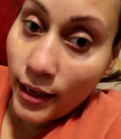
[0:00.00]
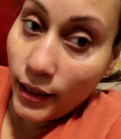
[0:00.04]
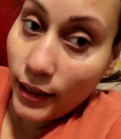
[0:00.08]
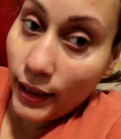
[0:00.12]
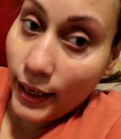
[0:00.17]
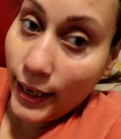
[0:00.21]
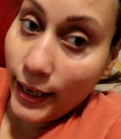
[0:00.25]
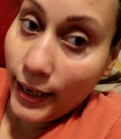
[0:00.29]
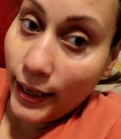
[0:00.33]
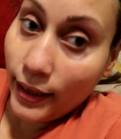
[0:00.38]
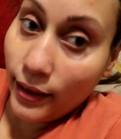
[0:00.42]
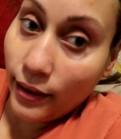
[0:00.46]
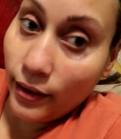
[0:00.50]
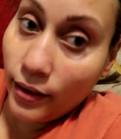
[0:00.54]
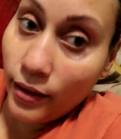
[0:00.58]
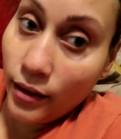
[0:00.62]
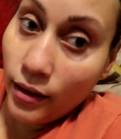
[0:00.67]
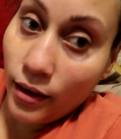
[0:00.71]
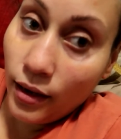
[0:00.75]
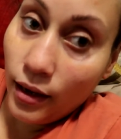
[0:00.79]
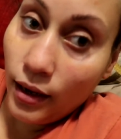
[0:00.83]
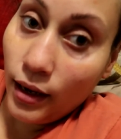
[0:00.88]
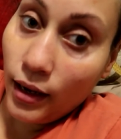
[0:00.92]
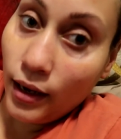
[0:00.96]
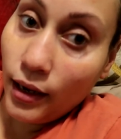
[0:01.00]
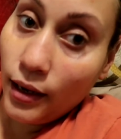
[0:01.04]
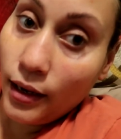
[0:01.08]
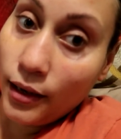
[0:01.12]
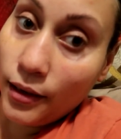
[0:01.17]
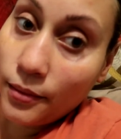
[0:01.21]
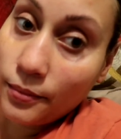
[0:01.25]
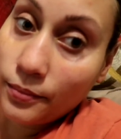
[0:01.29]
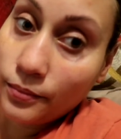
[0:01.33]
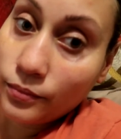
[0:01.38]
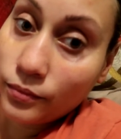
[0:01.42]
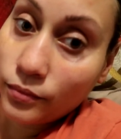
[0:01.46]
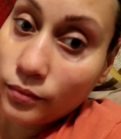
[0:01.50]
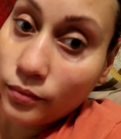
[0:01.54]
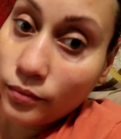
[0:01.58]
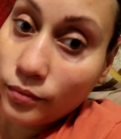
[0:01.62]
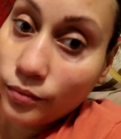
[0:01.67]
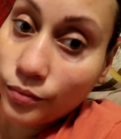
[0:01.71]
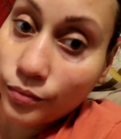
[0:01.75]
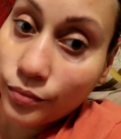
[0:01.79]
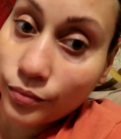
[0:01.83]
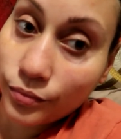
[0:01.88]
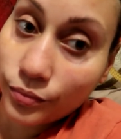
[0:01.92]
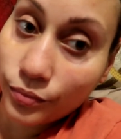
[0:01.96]
Like
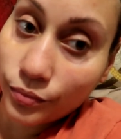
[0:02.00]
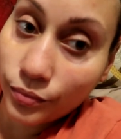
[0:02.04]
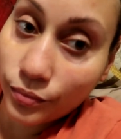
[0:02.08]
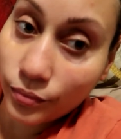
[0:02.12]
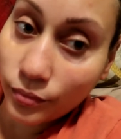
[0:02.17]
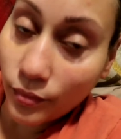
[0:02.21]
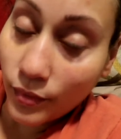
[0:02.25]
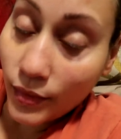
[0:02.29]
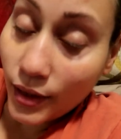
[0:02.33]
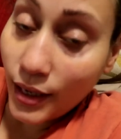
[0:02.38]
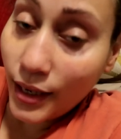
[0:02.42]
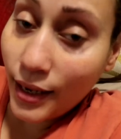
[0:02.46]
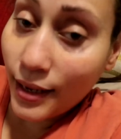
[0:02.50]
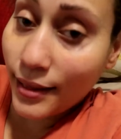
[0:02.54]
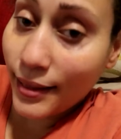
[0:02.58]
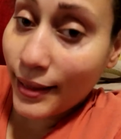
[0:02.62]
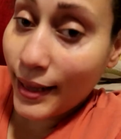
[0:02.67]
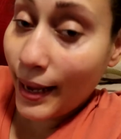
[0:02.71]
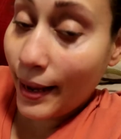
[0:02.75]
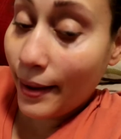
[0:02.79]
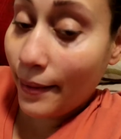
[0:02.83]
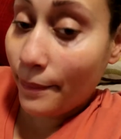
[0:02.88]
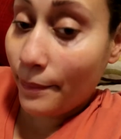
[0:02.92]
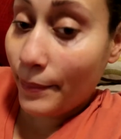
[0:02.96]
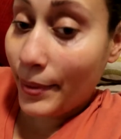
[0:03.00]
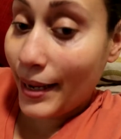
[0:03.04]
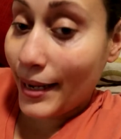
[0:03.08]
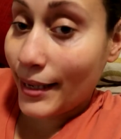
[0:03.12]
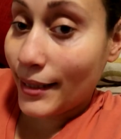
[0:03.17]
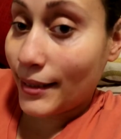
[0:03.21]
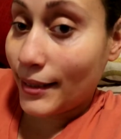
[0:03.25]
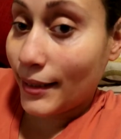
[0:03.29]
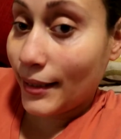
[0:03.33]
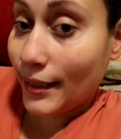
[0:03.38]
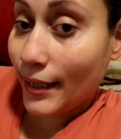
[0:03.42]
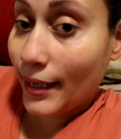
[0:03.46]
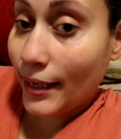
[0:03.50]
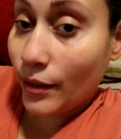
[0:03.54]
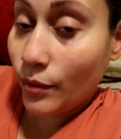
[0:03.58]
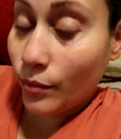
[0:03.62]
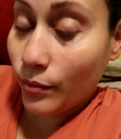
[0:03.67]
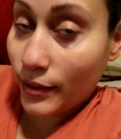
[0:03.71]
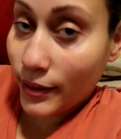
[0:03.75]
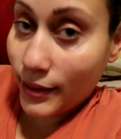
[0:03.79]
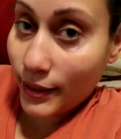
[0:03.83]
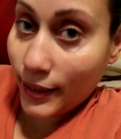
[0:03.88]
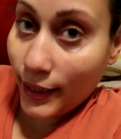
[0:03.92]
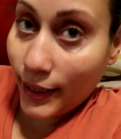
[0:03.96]
that
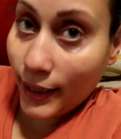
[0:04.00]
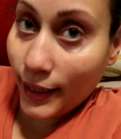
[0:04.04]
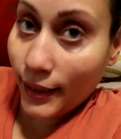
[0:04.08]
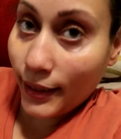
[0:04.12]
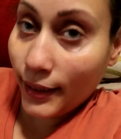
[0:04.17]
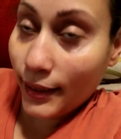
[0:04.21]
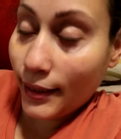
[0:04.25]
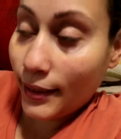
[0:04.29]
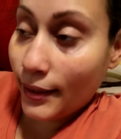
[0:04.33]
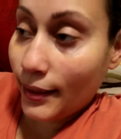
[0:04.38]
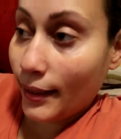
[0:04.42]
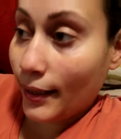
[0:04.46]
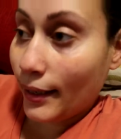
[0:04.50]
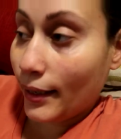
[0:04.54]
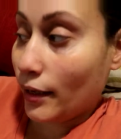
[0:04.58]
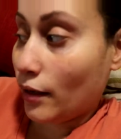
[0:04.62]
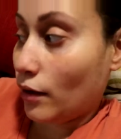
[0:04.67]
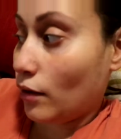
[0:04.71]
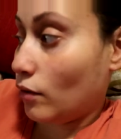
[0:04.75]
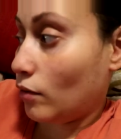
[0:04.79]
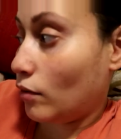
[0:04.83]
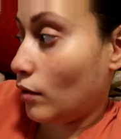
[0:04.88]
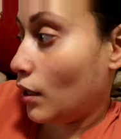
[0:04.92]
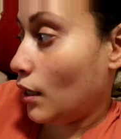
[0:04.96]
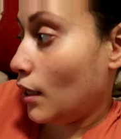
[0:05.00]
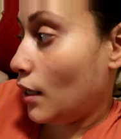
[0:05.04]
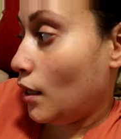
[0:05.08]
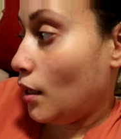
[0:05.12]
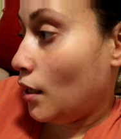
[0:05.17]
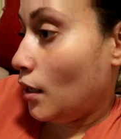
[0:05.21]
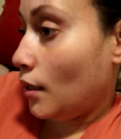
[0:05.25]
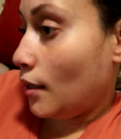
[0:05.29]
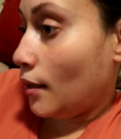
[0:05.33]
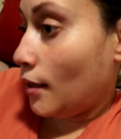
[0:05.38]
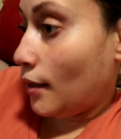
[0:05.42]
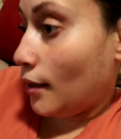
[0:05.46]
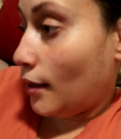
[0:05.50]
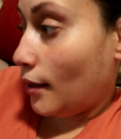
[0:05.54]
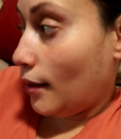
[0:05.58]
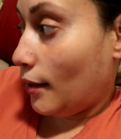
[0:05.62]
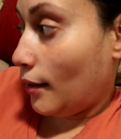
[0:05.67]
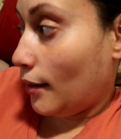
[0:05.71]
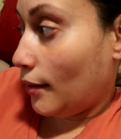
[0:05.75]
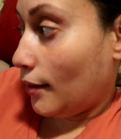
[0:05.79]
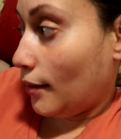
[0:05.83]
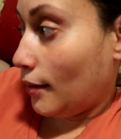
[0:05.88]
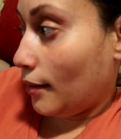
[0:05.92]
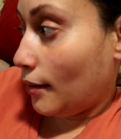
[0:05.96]
bassinet was handed down,
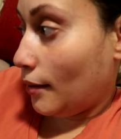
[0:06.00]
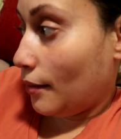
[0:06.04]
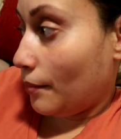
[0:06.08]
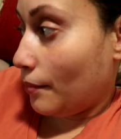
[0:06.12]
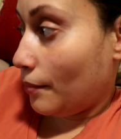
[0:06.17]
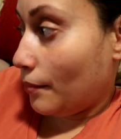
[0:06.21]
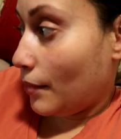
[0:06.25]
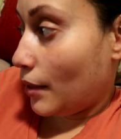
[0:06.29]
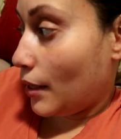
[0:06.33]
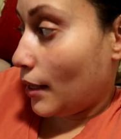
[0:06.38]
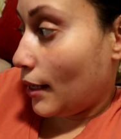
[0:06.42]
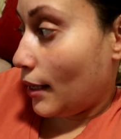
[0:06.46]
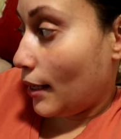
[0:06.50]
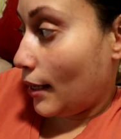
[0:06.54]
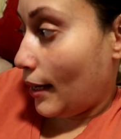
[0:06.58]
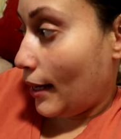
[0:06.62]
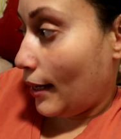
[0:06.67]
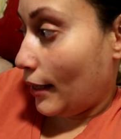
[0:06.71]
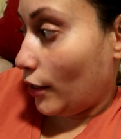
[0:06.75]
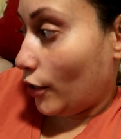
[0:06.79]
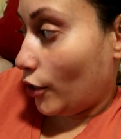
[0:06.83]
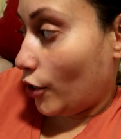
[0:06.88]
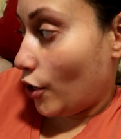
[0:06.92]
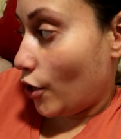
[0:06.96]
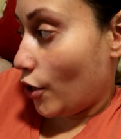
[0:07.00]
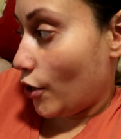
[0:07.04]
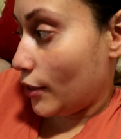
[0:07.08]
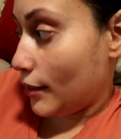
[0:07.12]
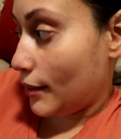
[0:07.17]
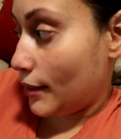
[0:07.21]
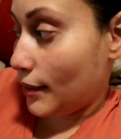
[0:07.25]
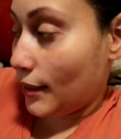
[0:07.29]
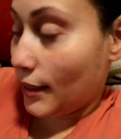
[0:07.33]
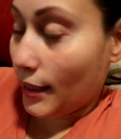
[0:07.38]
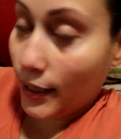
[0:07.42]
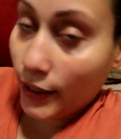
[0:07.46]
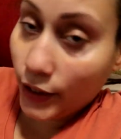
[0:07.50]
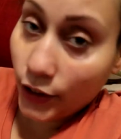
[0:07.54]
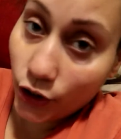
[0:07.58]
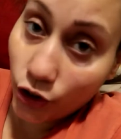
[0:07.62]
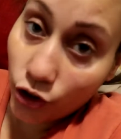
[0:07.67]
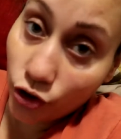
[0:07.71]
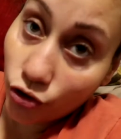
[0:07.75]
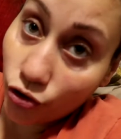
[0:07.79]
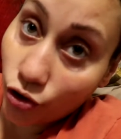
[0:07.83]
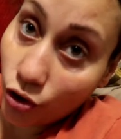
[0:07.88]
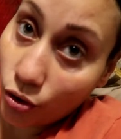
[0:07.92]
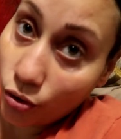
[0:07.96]
and a car seat and
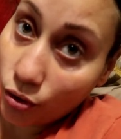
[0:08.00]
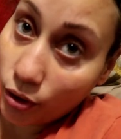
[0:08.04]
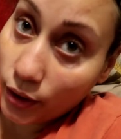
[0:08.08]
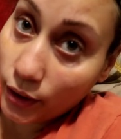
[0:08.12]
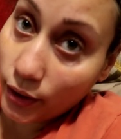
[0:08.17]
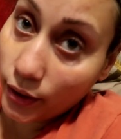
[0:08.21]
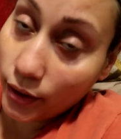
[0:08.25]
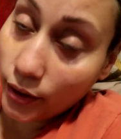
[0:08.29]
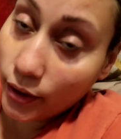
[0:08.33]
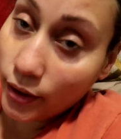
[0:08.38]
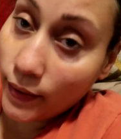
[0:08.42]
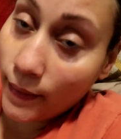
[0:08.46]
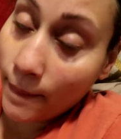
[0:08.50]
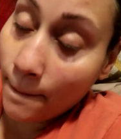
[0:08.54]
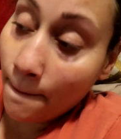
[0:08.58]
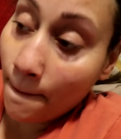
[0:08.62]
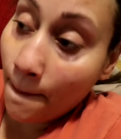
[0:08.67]
a stroller.